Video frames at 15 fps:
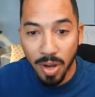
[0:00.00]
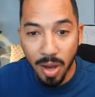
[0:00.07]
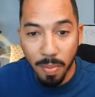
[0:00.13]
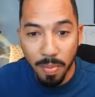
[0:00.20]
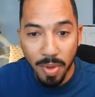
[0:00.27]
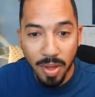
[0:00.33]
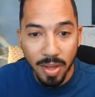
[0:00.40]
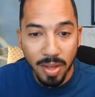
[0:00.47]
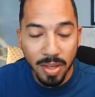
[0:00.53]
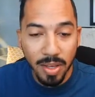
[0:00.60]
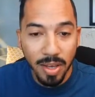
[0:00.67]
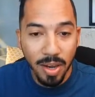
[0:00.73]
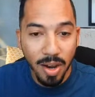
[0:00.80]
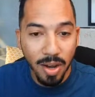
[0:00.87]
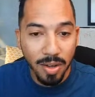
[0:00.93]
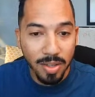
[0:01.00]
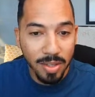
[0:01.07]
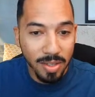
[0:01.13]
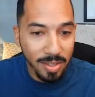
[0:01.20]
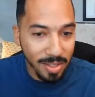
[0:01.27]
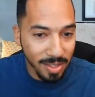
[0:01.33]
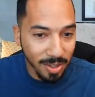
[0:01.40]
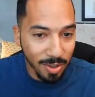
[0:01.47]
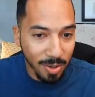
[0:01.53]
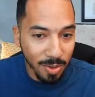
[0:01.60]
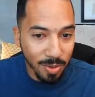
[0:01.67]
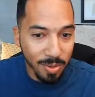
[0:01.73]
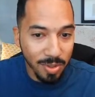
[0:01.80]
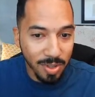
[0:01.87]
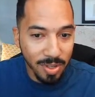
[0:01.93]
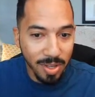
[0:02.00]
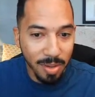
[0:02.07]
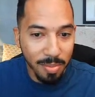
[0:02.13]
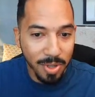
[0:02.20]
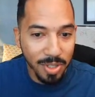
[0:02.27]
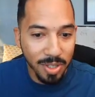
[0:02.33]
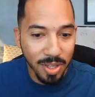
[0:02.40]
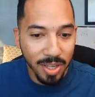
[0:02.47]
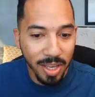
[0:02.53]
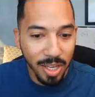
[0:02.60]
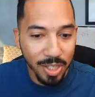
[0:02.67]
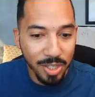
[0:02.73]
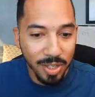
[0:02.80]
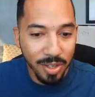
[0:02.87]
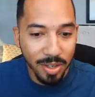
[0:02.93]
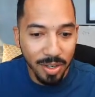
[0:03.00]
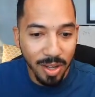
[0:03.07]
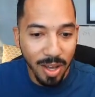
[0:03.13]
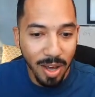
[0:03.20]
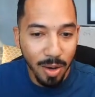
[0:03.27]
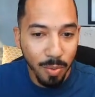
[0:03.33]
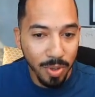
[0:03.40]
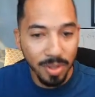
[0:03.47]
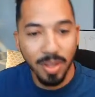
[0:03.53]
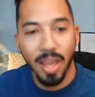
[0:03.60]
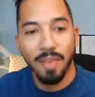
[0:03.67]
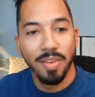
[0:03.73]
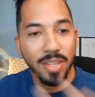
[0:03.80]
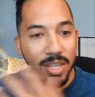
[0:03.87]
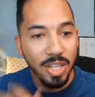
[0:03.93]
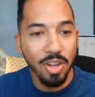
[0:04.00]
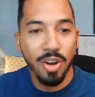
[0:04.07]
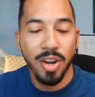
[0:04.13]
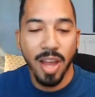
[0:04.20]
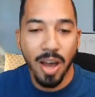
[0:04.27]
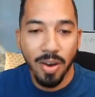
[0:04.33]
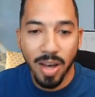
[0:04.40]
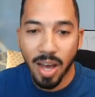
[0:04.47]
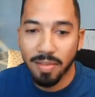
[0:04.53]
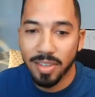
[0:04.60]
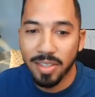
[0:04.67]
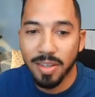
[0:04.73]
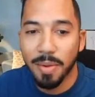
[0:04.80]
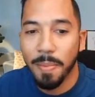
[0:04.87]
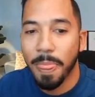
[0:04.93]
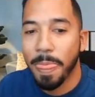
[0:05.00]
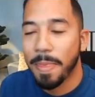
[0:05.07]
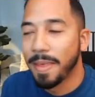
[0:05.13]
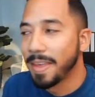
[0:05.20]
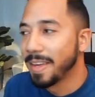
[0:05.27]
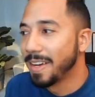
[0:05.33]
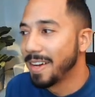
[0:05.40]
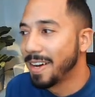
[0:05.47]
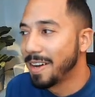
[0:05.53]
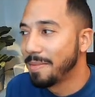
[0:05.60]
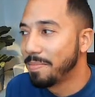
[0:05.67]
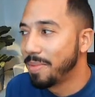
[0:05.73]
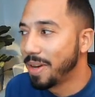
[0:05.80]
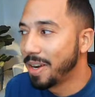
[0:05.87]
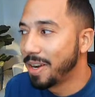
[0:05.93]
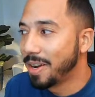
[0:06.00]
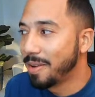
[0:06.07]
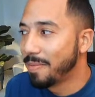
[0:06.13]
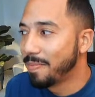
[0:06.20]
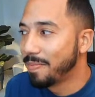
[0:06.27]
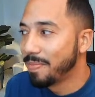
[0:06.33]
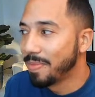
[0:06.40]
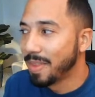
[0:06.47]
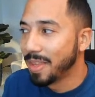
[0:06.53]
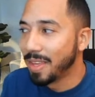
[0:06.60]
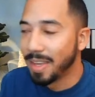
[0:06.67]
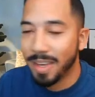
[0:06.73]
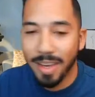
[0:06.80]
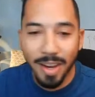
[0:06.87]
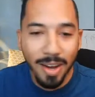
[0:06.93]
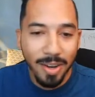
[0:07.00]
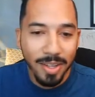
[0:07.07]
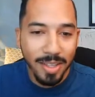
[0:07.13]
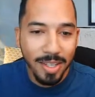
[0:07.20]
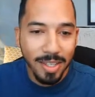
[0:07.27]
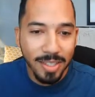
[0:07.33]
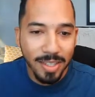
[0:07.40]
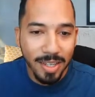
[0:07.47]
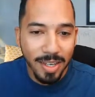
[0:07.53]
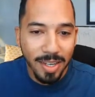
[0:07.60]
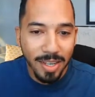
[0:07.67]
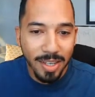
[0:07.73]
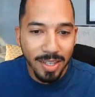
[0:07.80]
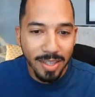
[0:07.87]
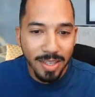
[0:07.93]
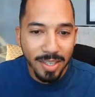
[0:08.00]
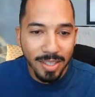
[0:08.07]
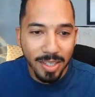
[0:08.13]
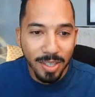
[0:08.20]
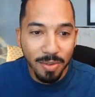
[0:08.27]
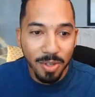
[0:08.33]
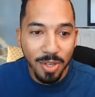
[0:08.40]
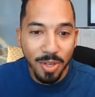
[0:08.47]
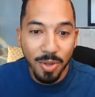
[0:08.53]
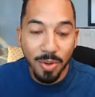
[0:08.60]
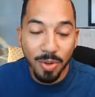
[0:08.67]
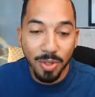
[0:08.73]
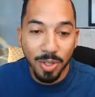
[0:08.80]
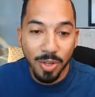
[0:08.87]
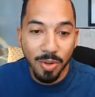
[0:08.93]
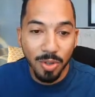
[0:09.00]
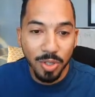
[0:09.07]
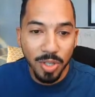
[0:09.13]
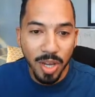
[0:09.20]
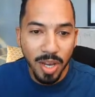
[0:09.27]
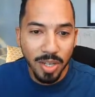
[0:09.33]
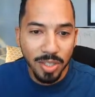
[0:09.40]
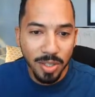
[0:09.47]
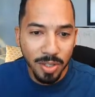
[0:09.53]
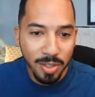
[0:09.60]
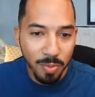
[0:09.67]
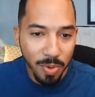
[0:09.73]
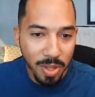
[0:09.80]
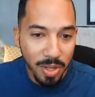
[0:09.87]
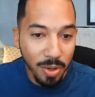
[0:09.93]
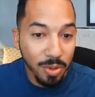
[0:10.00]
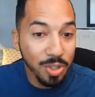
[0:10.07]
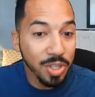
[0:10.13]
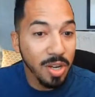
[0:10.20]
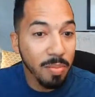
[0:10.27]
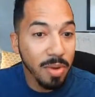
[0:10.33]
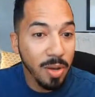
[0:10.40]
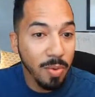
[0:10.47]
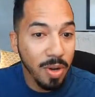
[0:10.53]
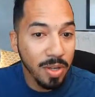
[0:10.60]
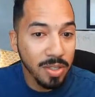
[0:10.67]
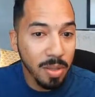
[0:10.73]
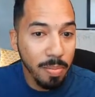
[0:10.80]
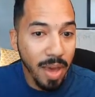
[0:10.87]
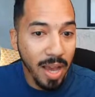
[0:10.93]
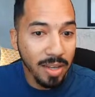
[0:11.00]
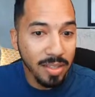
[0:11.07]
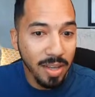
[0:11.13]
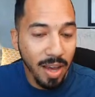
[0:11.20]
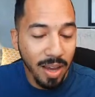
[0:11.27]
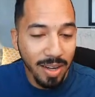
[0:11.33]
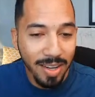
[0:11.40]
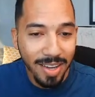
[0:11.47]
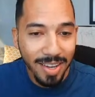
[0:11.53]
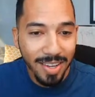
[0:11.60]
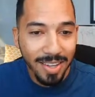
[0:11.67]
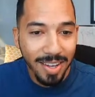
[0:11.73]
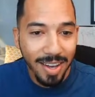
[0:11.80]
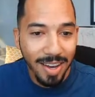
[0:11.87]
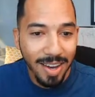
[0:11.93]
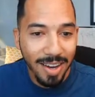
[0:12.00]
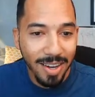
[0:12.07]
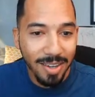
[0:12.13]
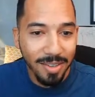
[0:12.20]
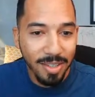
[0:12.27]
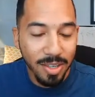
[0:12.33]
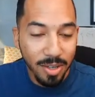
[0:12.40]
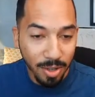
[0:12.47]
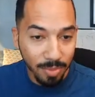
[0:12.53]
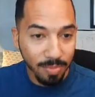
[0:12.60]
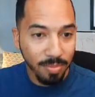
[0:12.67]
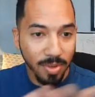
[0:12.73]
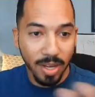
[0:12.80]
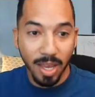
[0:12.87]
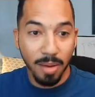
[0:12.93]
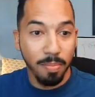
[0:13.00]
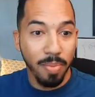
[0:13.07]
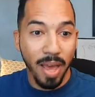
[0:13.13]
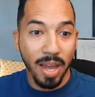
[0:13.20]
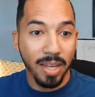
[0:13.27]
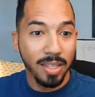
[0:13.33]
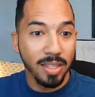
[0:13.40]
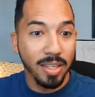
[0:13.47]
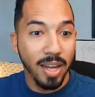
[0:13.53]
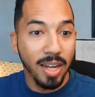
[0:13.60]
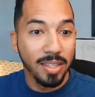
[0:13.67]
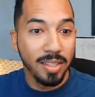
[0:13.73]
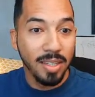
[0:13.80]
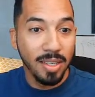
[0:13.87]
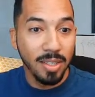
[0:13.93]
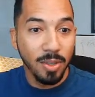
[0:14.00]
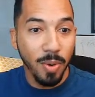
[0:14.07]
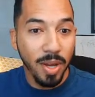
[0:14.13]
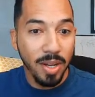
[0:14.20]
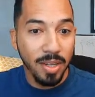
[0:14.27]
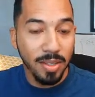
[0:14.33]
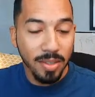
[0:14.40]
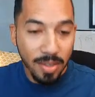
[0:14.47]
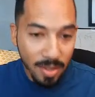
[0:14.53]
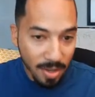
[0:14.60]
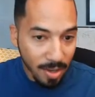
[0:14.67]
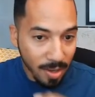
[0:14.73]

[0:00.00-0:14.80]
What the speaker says: up. This is the old image of the kitchen with everything cleared out, obviously. But there's a huge change. This is where the old chimney was, the backside. Again, back in the 1920s,